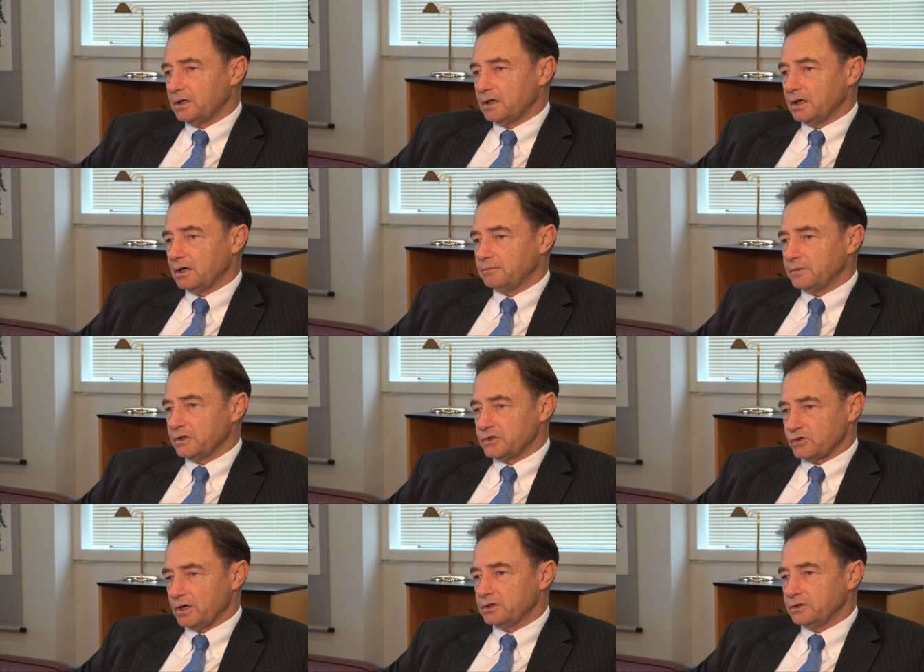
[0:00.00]
Um,
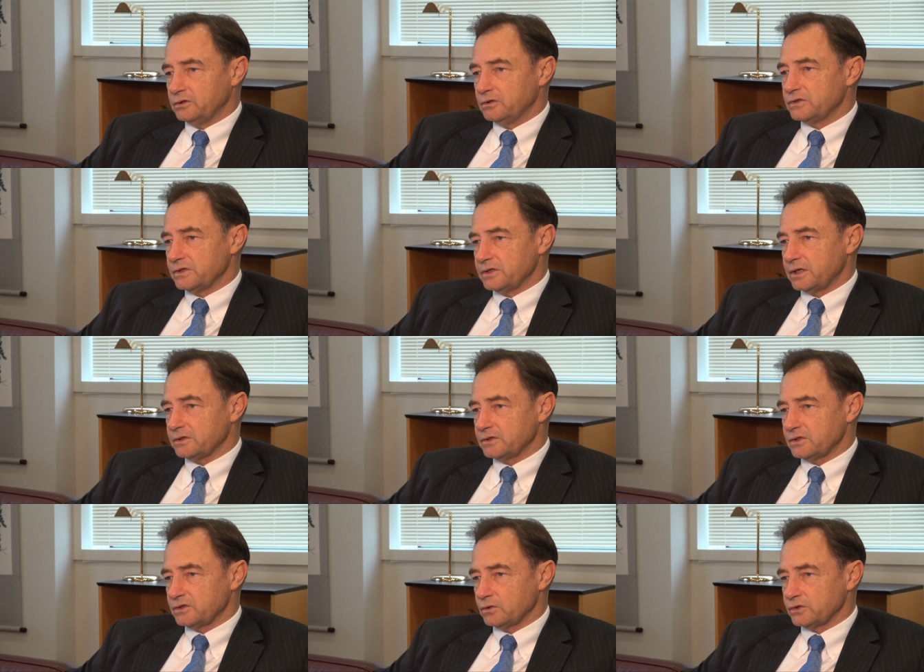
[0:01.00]
Australia uses that as
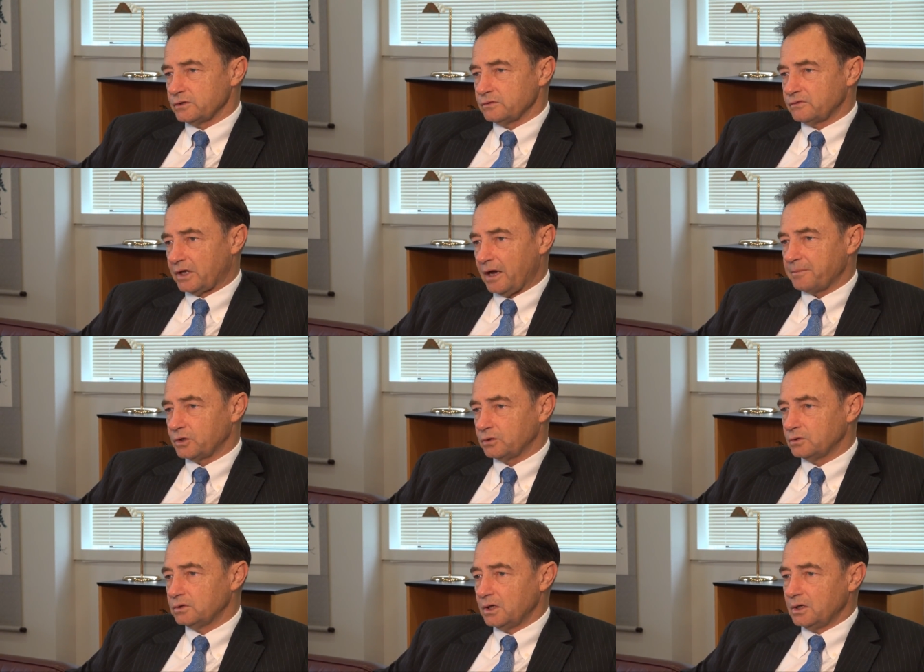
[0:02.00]
a source of
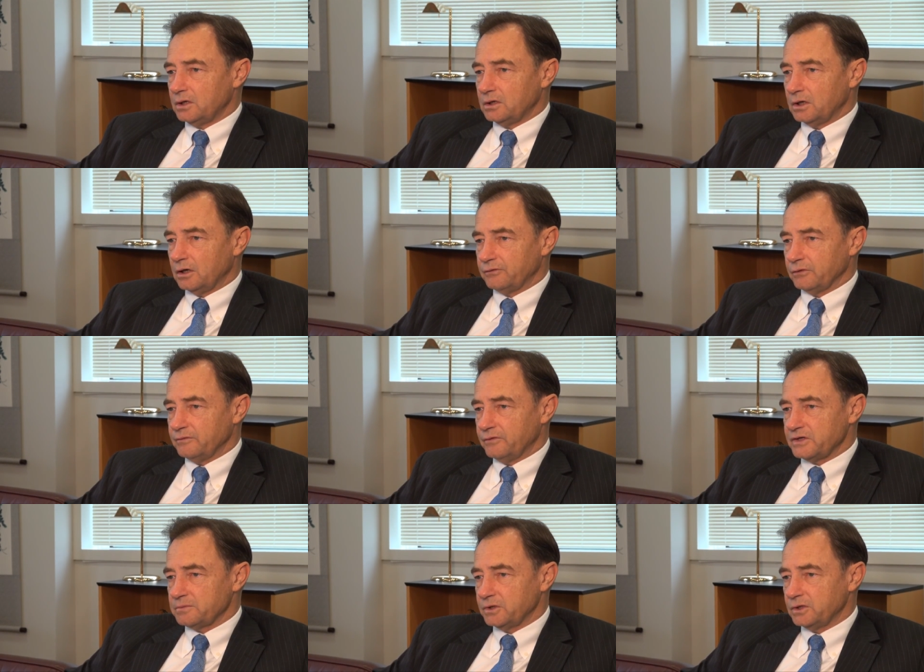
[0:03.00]
capital uh, for
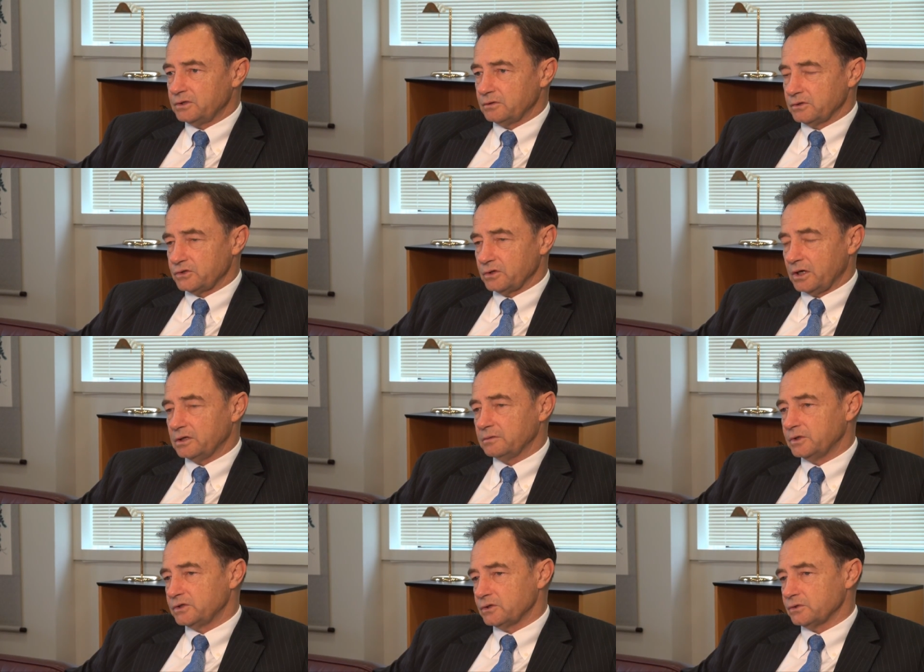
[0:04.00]
investment into Australia,
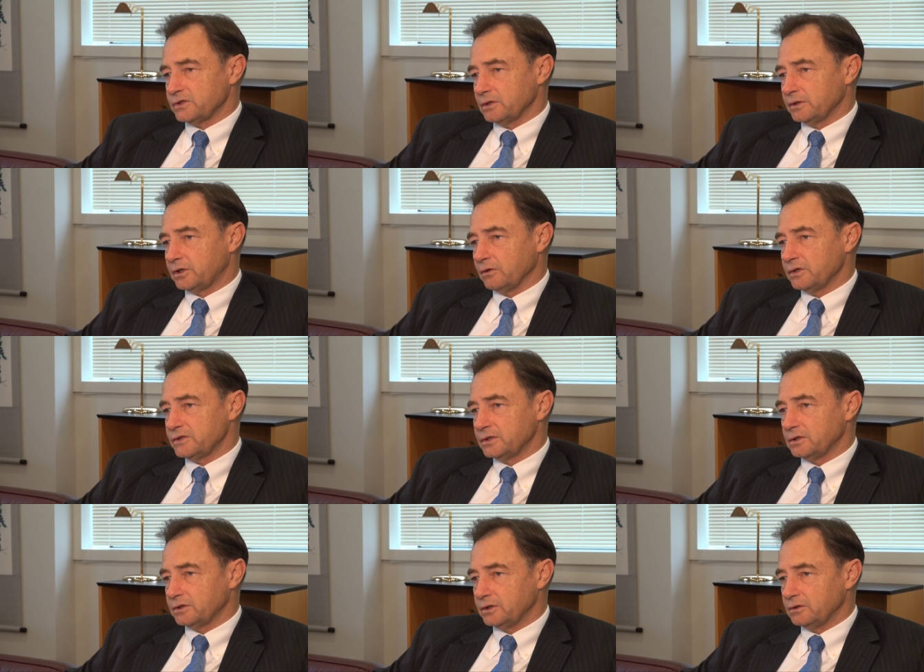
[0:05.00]
but it's also
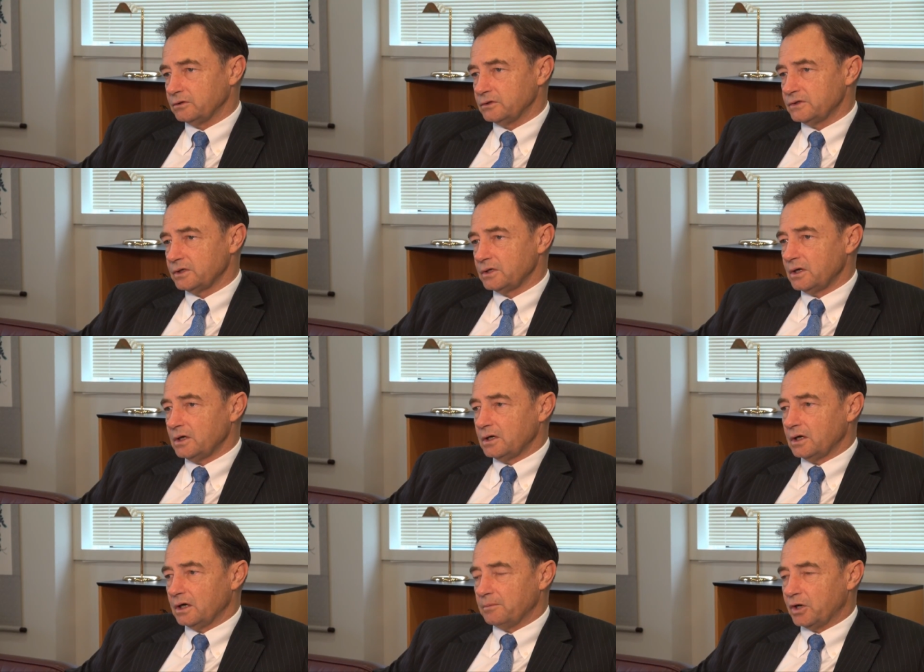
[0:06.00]
increasingly used
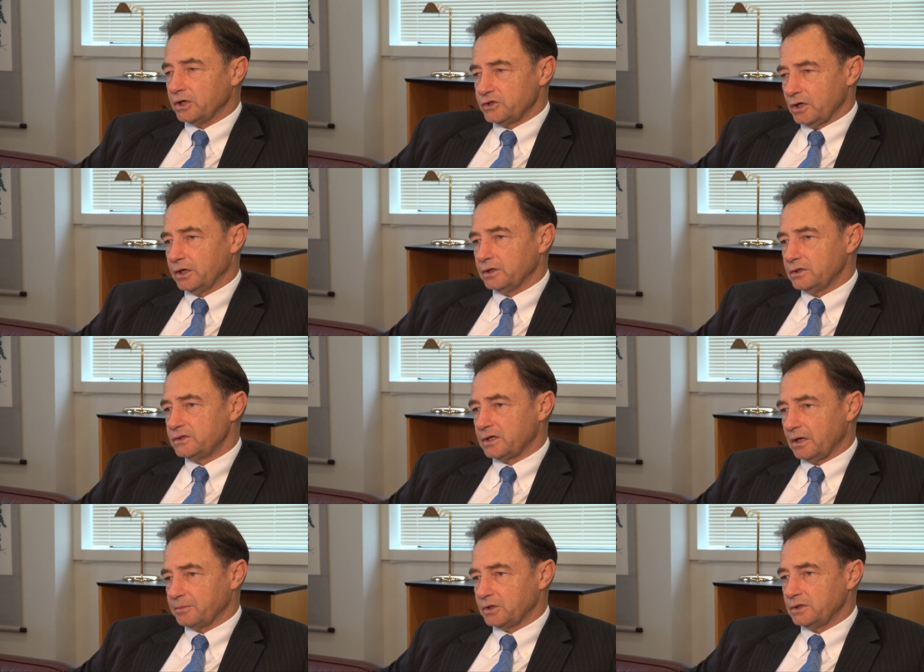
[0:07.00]
uh, by Chinese
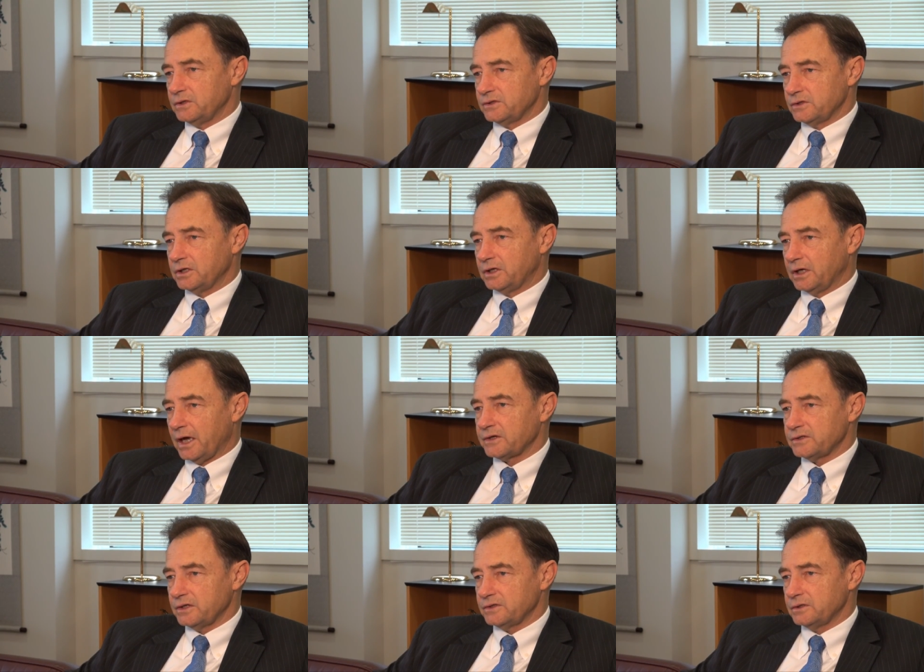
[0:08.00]
companies seeking
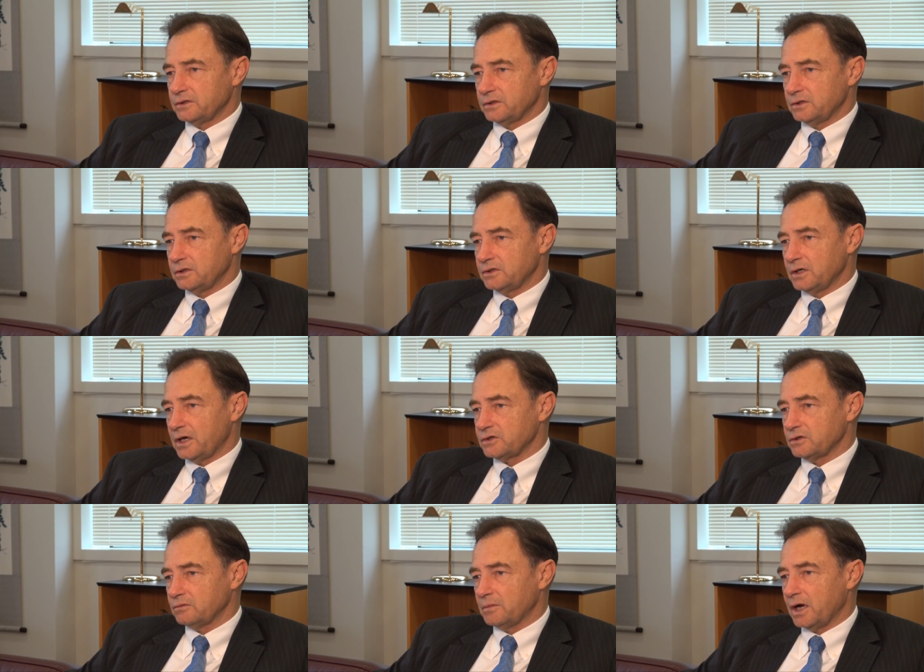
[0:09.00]
access into the
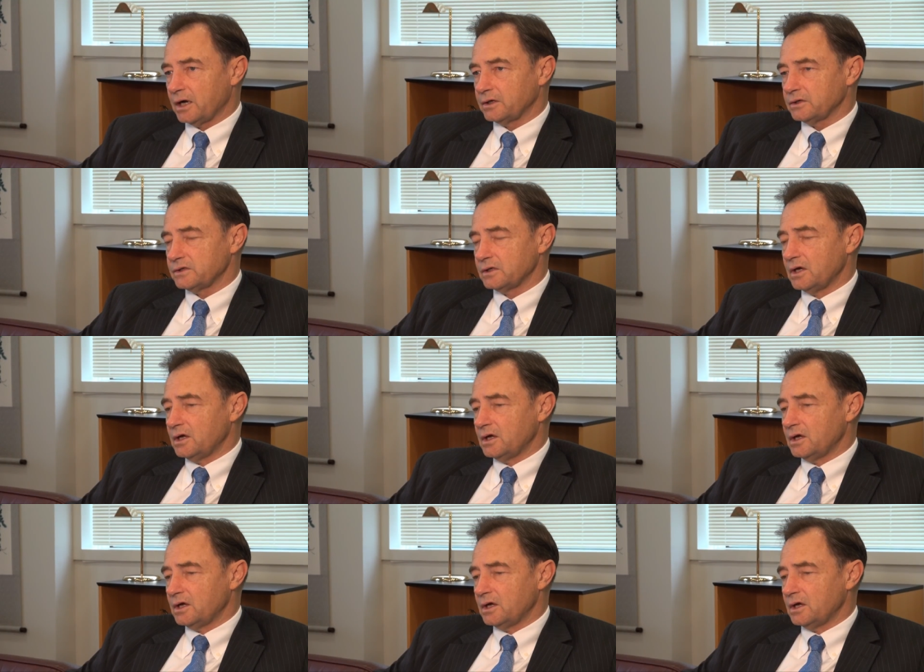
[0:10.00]
international markets.